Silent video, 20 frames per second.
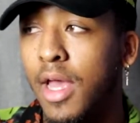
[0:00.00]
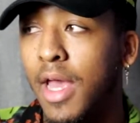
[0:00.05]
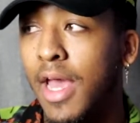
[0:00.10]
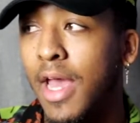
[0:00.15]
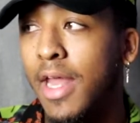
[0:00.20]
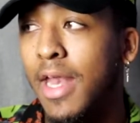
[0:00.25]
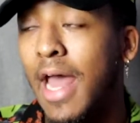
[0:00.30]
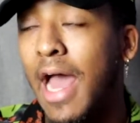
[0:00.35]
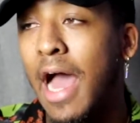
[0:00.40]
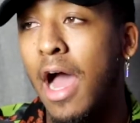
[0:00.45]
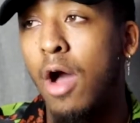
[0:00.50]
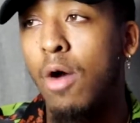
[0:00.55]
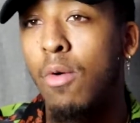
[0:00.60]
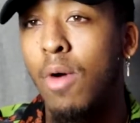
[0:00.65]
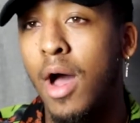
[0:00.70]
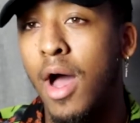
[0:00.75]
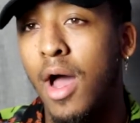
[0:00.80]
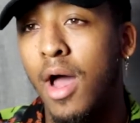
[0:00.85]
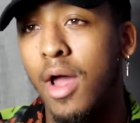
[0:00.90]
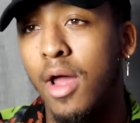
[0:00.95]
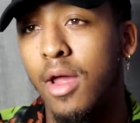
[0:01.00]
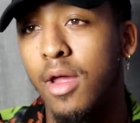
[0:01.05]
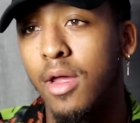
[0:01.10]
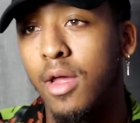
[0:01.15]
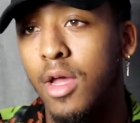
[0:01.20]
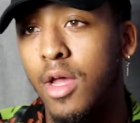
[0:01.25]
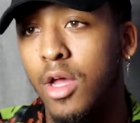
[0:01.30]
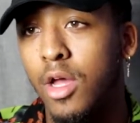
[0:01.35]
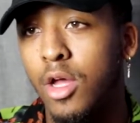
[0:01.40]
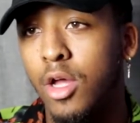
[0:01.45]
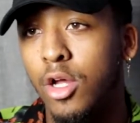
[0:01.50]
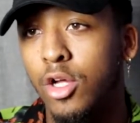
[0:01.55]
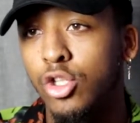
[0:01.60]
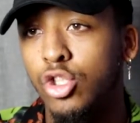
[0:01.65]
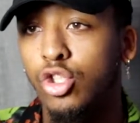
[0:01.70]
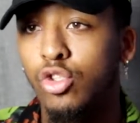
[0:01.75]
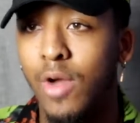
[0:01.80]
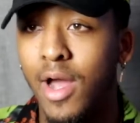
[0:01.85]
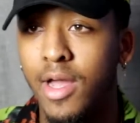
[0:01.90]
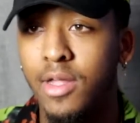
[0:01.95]
and how I
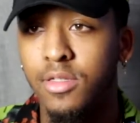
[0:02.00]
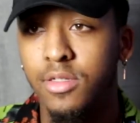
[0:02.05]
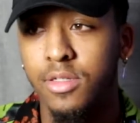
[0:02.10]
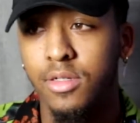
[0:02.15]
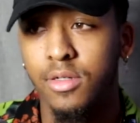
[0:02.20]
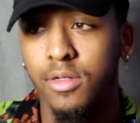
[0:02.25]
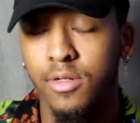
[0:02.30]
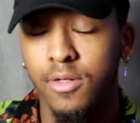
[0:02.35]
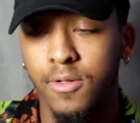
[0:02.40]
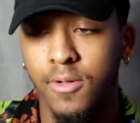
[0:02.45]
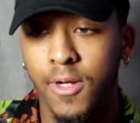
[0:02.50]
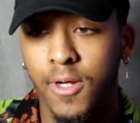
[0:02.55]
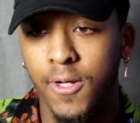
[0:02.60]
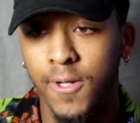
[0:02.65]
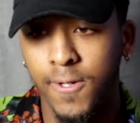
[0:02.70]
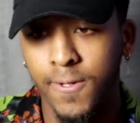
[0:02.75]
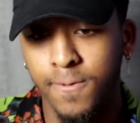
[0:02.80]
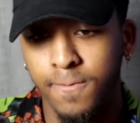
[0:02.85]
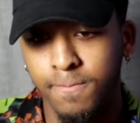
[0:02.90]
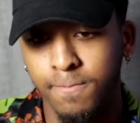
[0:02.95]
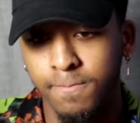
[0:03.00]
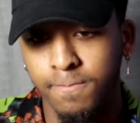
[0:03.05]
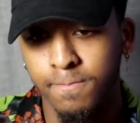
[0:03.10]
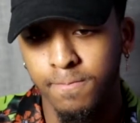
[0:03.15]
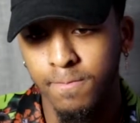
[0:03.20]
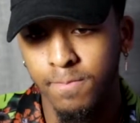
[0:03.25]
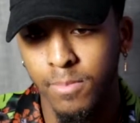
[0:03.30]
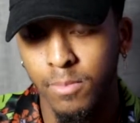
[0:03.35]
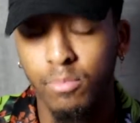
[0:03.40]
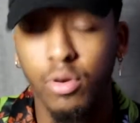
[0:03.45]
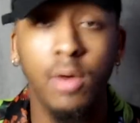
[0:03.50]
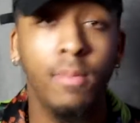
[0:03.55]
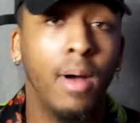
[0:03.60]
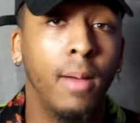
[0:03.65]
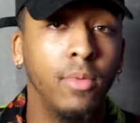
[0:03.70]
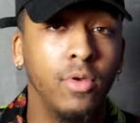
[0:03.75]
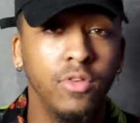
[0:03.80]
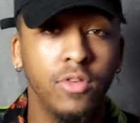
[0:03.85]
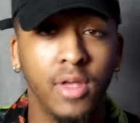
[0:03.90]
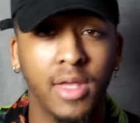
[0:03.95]
try to put
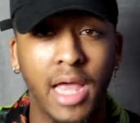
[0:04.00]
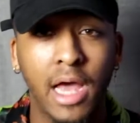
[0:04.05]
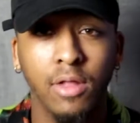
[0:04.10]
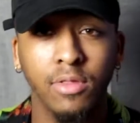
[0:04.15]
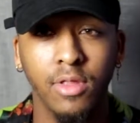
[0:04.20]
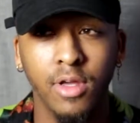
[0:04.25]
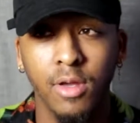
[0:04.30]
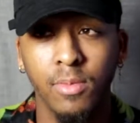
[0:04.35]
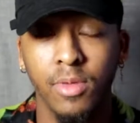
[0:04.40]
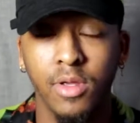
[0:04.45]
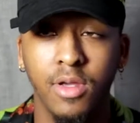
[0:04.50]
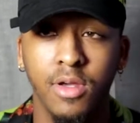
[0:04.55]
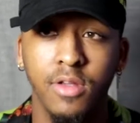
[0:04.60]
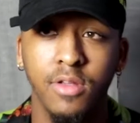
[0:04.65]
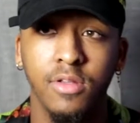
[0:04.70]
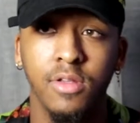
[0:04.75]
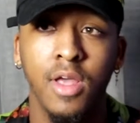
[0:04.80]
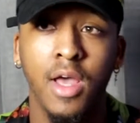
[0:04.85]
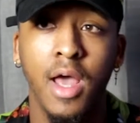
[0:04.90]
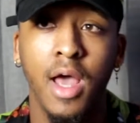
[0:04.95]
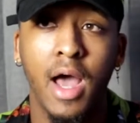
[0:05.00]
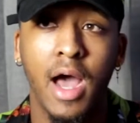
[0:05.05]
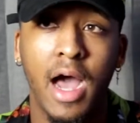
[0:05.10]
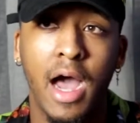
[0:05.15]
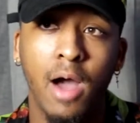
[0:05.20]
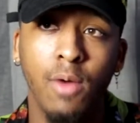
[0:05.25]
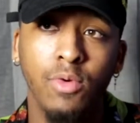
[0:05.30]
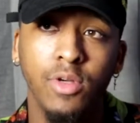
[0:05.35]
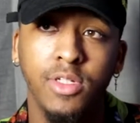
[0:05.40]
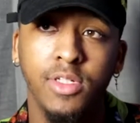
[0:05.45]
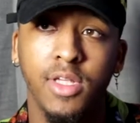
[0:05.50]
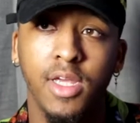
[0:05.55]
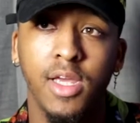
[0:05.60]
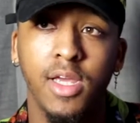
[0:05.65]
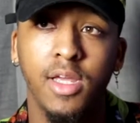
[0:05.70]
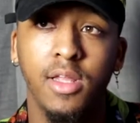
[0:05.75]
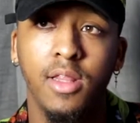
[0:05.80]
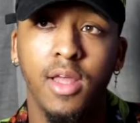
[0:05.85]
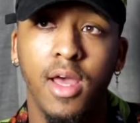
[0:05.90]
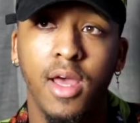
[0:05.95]
my music out there, because I would
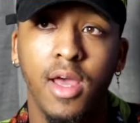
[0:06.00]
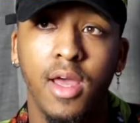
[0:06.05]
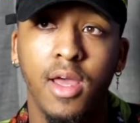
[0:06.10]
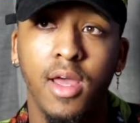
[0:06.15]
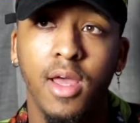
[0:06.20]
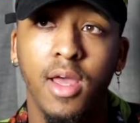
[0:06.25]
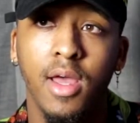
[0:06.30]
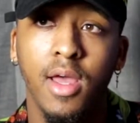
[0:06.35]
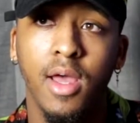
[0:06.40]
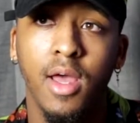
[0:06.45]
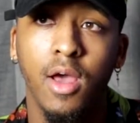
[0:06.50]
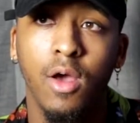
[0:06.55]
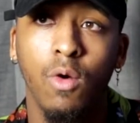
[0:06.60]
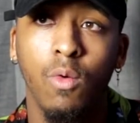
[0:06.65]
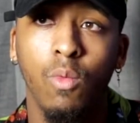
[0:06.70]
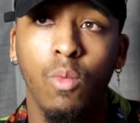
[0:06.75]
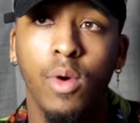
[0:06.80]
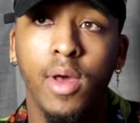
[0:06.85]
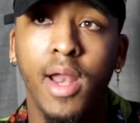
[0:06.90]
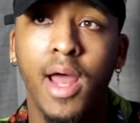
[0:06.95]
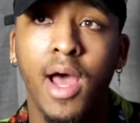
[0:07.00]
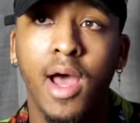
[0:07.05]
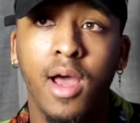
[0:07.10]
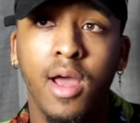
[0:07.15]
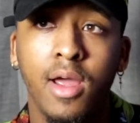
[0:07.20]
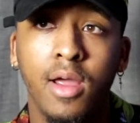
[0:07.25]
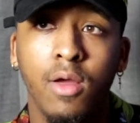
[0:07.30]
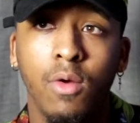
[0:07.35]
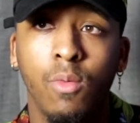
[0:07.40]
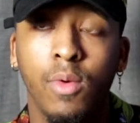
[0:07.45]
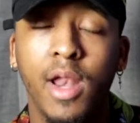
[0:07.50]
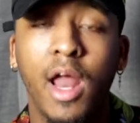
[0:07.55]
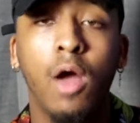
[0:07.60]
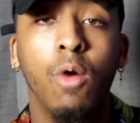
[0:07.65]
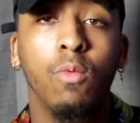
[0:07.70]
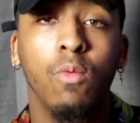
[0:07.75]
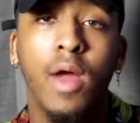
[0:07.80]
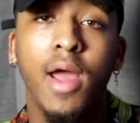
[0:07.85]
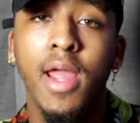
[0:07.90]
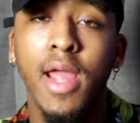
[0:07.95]
say that when I
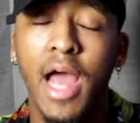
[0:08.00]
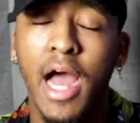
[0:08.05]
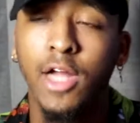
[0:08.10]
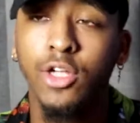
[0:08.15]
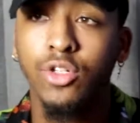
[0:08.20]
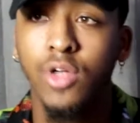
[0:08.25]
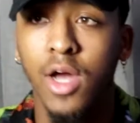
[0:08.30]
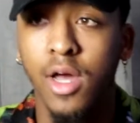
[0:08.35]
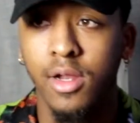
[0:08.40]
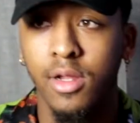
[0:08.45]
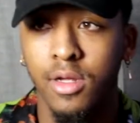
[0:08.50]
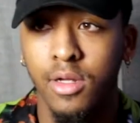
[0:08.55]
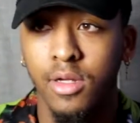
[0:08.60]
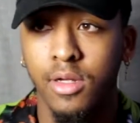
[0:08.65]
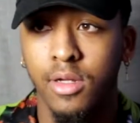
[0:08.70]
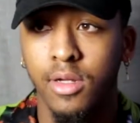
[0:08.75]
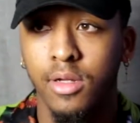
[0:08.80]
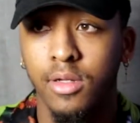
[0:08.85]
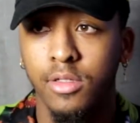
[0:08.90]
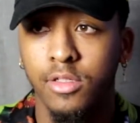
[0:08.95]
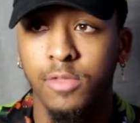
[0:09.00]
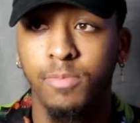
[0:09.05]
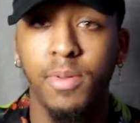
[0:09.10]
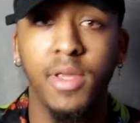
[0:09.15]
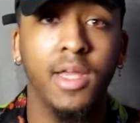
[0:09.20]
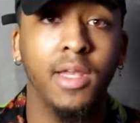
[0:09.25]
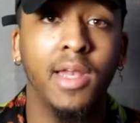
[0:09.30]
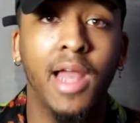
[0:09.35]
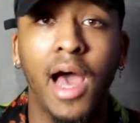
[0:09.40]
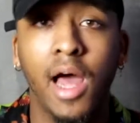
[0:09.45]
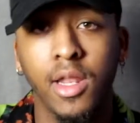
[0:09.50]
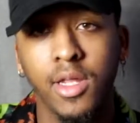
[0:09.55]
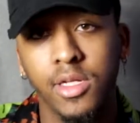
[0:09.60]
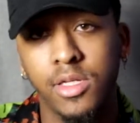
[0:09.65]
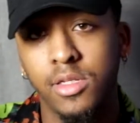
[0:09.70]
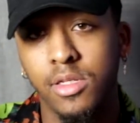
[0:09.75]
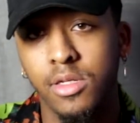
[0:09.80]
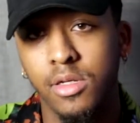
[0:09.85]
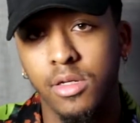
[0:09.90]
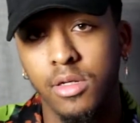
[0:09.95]
write, I try to speak
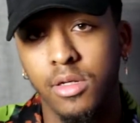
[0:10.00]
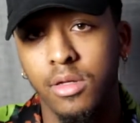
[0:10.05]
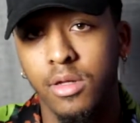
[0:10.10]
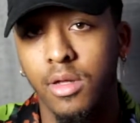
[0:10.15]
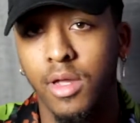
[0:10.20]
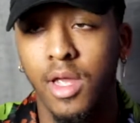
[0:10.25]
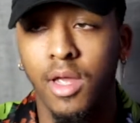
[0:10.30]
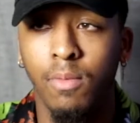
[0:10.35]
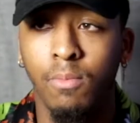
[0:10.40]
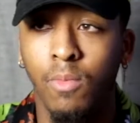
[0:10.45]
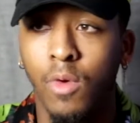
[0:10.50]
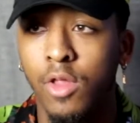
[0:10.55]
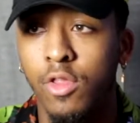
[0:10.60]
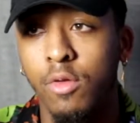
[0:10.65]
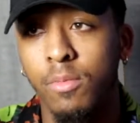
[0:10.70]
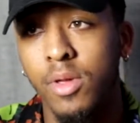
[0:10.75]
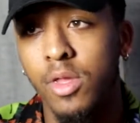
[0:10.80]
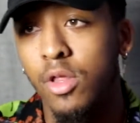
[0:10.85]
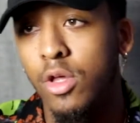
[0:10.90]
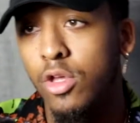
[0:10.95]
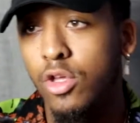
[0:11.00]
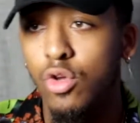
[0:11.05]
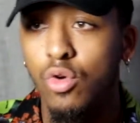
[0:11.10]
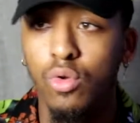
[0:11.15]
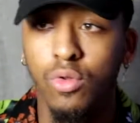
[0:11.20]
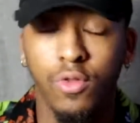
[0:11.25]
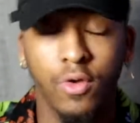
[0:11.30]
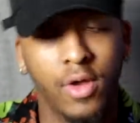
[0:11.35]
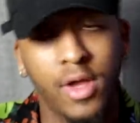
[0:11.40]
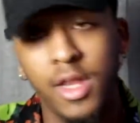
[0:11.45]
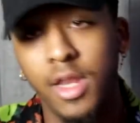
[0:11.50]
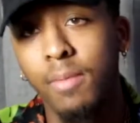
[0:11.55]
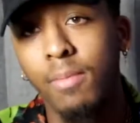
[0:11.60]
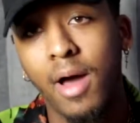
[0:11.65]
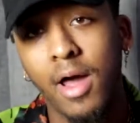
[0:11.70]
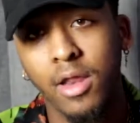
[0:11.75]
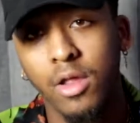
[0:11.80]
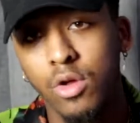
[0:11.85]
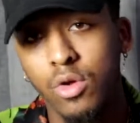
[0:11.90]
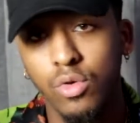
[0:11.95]
knowledge to whether it be the youth or
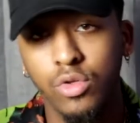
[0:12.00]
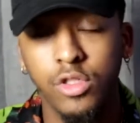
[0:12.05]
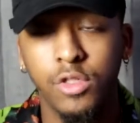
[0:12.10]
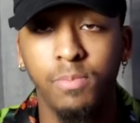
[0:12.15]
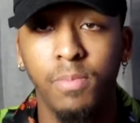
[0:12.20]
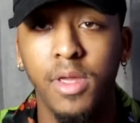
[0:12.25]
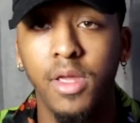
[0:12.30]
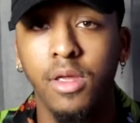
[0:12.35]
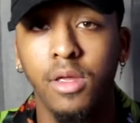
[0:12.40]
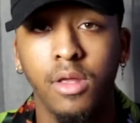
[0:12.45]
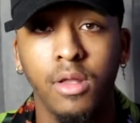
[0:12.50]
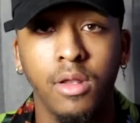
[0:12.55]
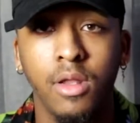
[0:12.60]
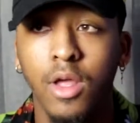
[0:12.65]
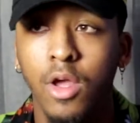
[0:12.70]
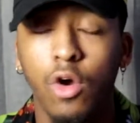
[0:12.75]
anybody who's speaking.